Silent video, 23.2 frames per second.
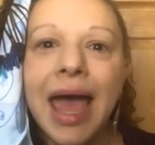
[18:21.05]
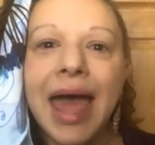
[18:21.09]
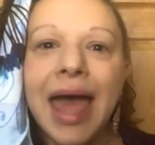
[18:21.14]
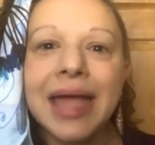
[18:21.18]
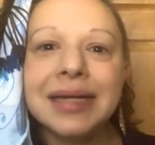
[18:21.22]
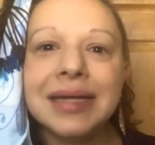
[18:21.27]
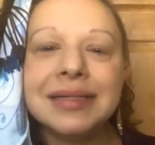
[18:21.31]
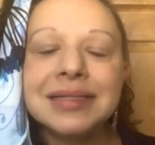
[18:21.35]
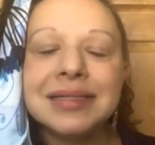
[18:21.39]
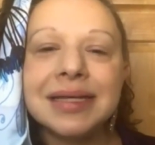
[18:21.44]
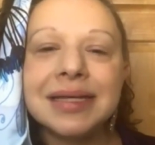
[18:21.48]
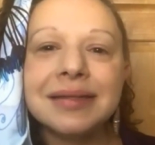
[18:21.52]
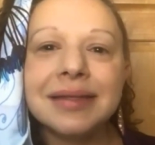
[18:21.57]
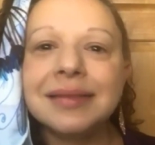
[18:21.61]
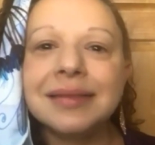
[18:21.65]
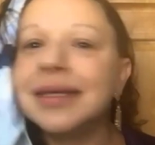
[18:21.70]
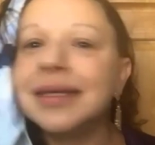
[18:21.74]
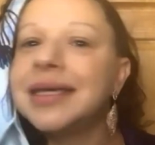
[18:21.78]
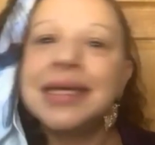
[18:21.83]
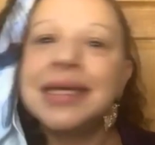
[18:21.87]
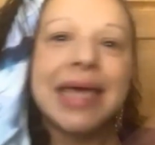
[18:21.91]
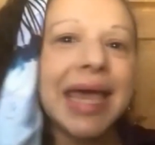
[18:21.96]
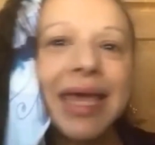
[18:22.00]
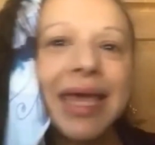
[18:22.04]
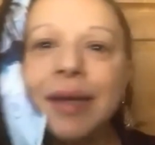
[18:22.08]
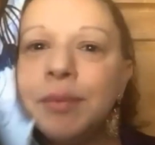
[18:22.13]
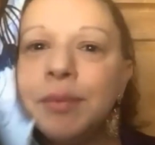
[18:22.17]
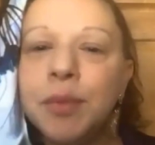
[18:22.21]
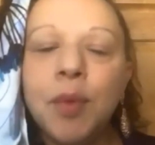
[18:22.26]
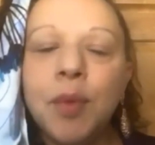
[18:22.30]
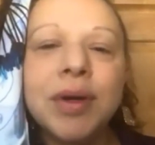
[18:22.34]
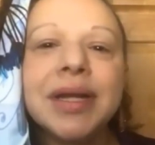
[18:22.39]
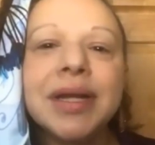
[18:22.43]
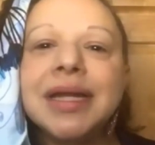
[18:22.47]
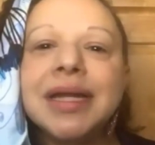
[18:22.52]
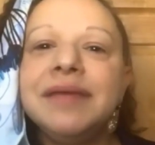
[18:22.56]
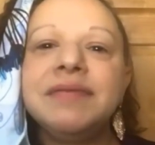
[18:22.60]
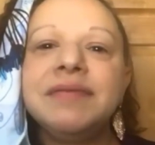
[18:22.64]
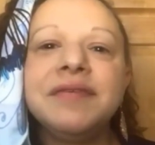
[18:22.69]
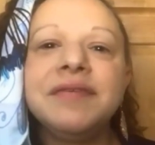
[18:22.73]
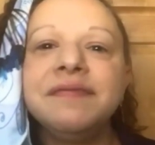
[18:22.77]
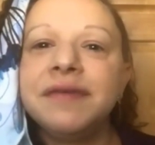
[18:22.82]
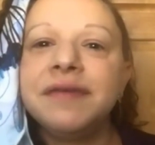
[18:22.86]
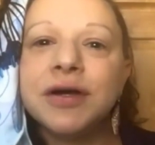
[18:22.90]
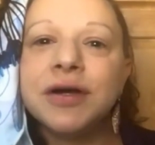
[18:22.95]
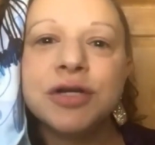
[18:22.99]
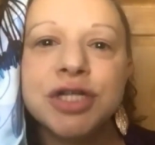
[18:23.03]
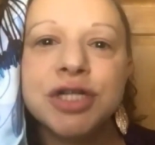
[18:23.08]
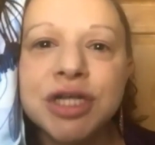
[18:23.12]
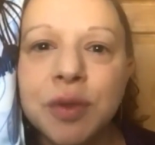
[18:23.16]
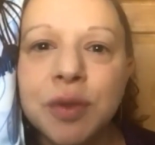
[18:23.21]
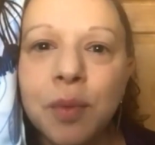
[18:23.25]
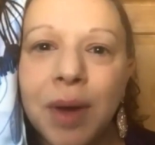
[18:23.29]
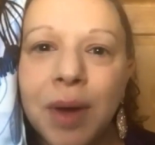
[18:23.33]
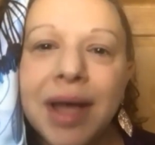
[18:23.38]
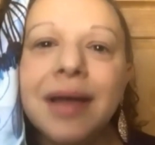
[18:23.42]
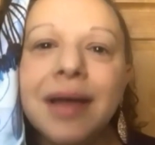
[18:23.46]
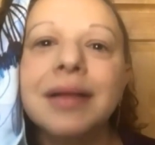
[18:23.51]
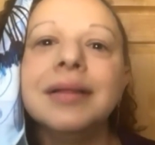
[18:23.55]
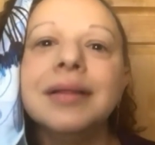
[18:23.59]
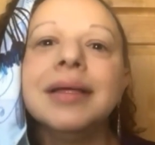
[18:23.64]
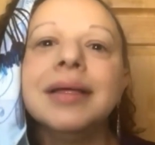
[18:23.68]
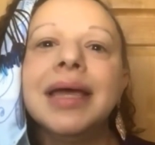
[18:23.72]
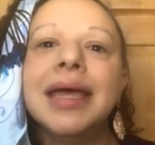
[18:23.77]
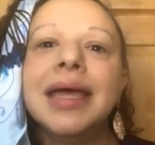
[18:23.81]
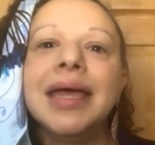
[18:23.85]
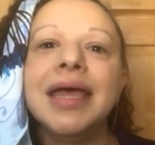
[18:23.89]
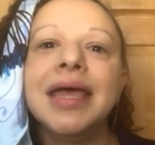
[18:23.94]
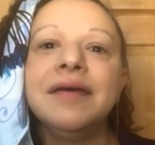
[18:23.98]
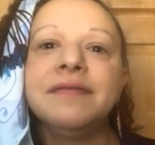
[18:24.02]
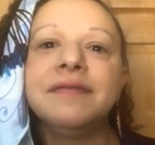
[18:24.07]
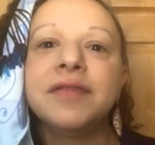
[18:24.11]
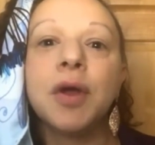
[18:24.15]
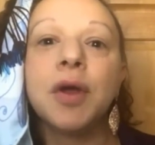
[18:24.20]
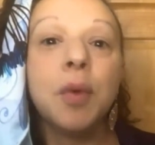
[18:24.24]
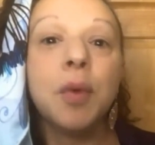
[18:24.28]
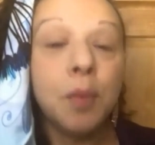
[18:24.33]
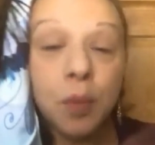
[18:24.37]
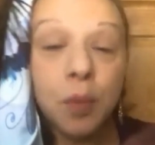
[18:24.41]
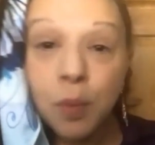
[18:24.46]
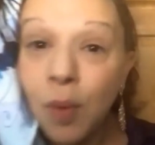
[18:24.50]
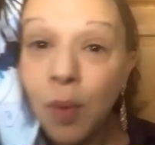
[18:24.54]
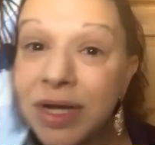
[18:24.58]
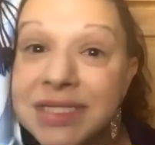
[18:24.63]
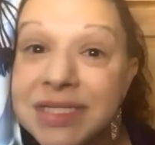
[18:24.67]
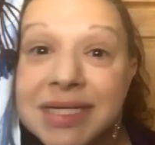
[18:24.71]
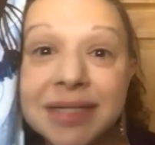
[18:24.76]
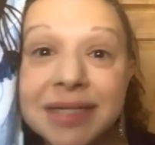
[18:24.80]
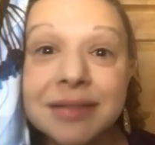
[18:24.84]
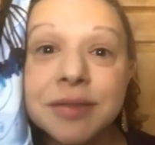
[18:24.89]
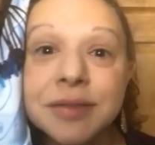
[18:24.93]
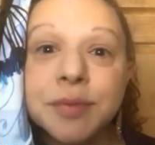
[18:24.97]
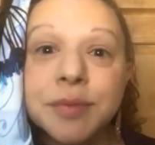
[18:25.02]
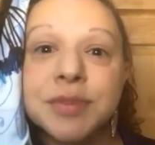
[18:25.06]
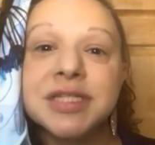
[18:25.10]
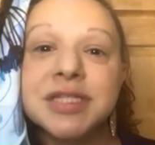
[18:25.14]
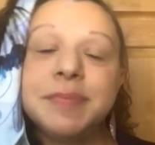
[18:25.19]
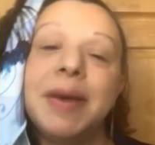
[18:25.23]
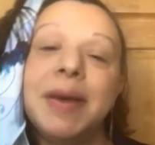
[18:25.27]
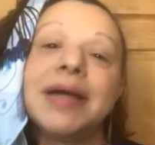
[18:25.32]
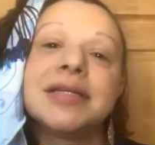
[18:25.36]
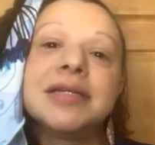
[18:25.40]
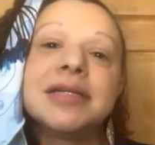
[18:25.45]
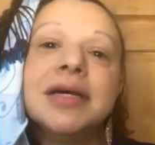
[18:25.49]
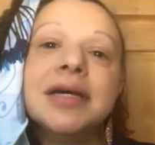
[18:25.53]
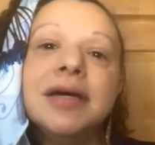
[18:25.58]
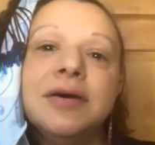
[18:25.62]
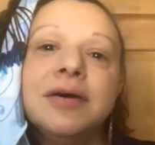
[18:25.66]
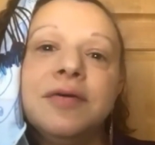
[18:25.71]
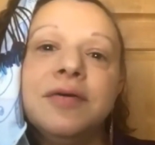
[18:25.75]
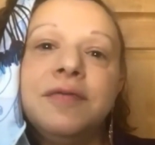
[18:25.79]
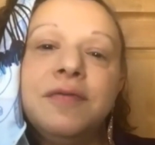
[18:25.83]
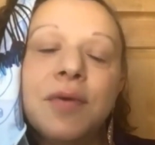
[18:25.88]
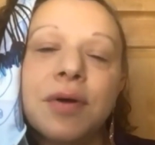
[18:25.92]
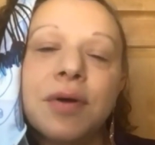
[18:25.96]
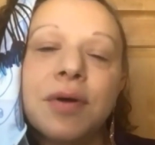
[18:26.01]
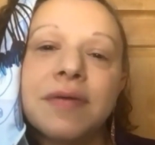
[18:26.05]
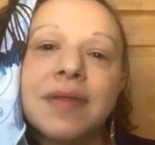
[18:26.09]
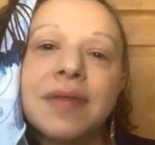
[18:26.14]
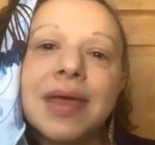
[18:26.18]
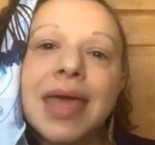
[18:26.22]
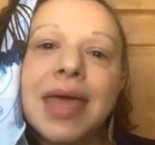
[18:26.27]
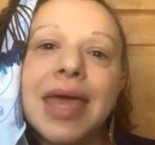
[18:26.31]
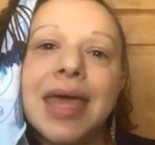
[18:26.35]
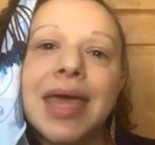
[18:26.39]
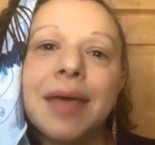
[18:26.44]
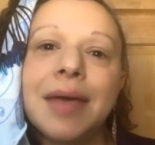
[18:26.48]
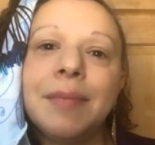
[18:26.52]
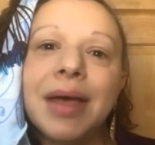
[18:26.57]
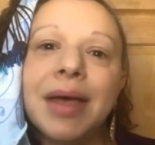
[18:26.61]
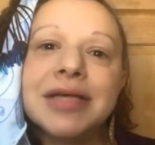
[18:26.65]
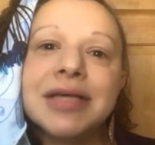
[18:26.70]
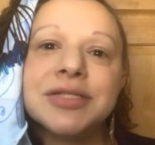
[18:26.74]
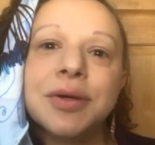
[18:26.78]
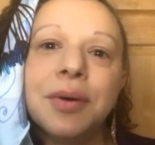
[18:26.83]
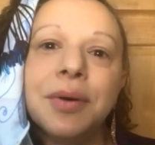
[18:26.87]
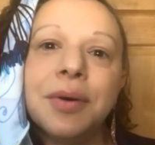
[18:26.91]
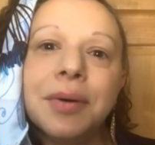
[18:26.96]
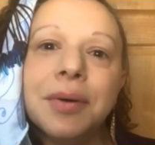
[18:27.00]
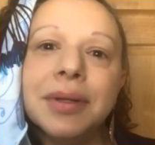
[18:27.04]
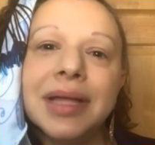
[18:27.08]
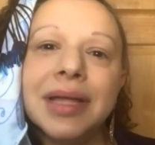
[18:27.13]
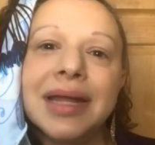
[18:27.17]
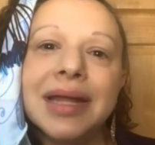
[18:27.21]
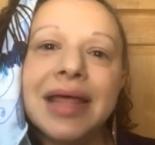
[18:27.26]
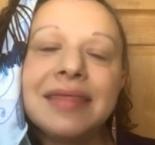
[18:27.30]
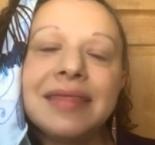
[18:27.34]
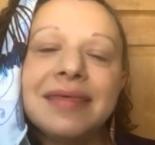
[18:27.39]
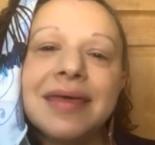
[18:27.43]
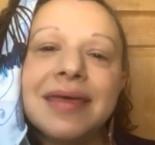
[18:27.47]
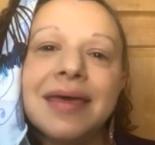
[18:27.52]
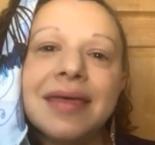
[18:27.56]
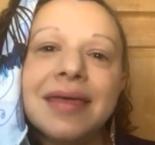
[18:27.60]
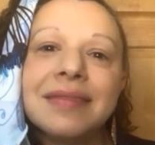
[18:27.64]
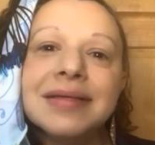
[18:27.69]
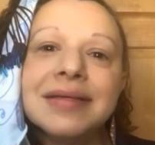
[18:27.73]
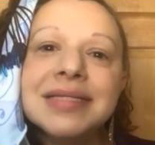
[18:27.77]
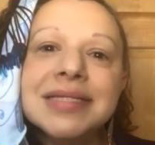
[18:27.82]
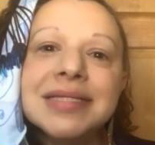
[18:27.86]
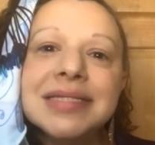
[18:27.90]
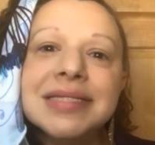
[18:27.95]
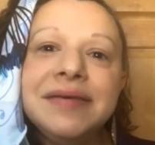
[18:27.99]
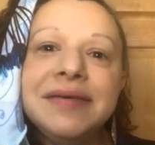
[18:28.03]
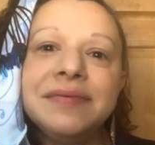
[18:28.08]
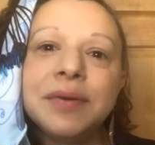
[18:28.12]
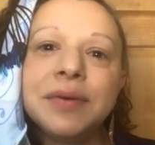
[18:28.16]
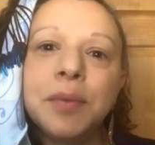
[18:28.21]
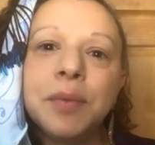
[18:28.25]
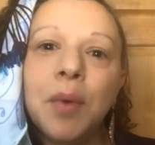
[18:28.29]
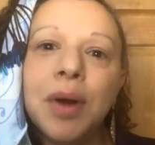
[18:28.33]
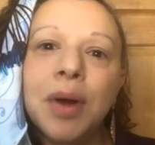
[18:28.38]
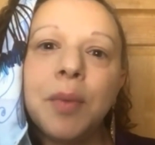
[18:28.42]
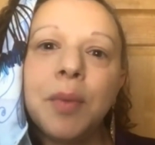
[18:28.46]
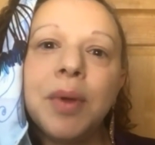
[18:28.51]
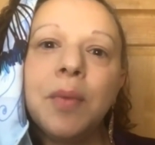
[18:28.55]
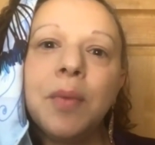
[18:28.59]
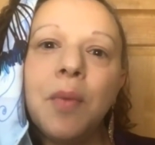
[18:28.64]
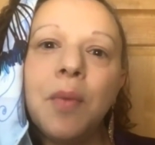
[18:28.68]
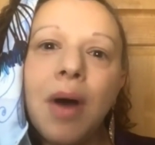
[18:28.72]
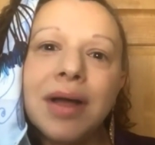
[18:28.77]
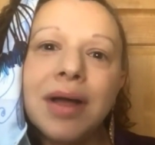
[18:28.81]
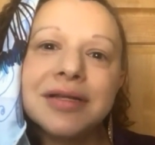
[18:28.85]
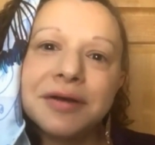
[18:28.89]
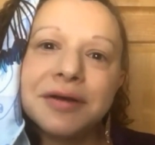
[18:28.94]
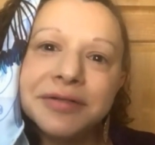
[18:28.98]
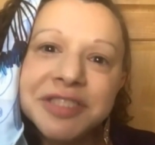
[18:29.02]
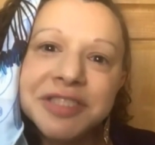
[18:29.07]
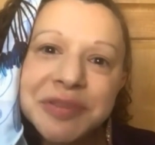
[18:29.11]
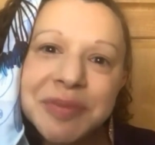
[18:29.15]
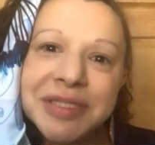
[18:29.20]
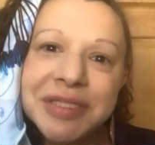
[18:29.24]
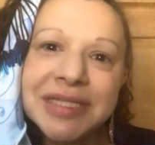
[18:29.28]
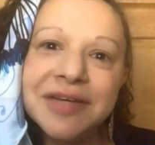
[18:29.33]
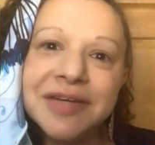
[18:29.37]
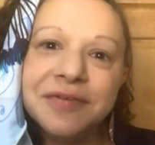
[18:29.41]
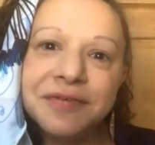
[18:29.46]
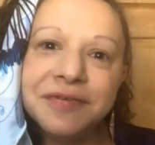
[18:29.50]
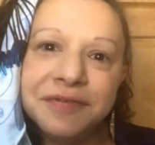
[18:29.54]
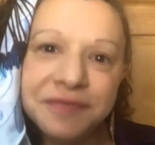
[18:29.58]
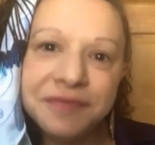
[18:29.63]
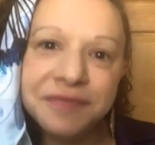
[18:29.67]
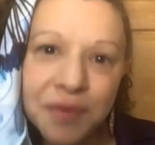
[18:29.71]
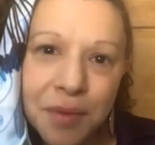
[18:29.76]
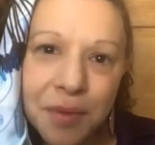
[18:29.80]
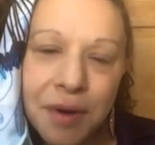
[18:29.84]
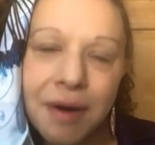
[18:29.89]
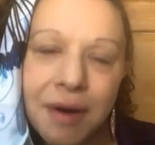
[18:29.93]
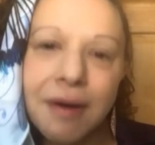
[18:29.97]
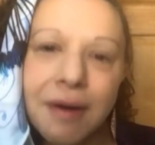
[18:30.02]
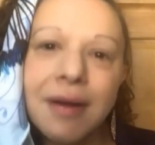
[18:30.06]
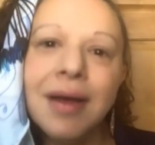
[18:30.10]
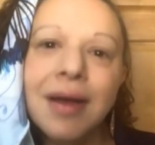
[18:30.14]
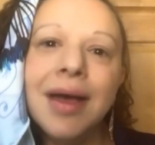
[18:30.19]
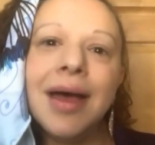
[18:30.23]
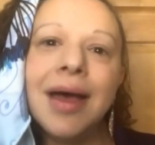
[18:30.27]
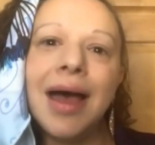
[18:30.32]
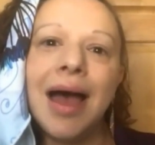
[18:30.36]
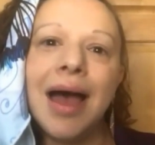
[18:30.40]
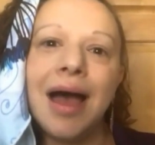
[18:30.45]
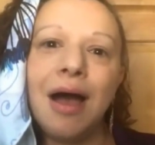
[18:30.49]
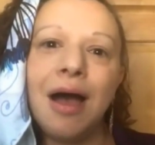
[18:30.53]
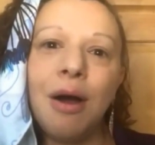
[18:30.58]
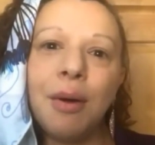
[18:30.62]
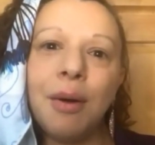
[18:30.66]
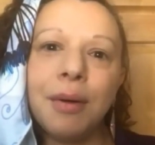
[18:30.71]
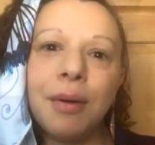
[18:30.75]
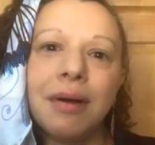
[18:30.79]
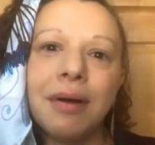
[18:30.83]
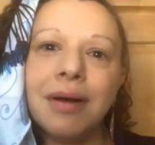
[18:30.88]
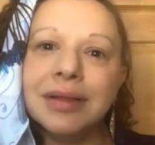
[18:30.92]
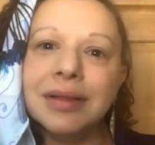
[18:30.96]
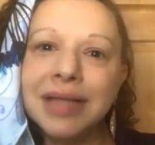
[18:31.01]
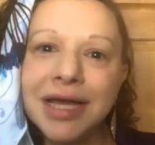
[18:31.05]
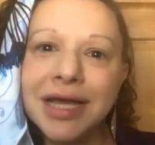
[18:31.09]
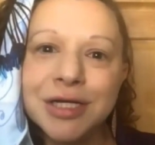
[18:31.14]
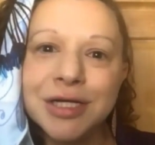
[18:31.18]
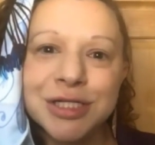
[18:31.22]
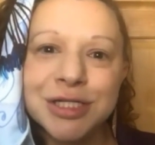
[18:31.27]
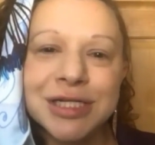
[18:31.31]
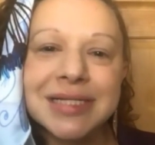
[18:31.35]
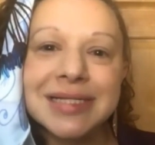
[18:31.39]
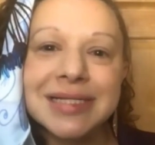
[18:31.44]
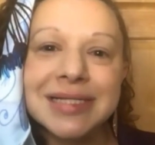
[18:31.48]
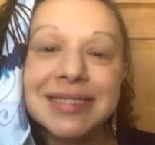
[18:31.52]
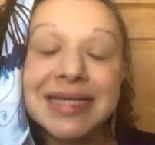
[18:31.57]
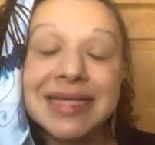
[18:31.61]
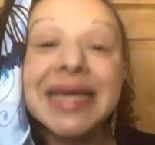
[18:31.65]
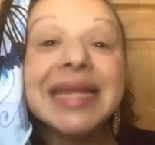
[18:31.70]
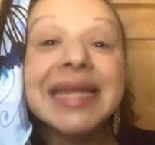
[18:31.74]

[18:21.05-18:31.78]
And the game wouldn't even function well if there wasn't respect for the game as a whole. And I think this is even what we want ultimately for our elections.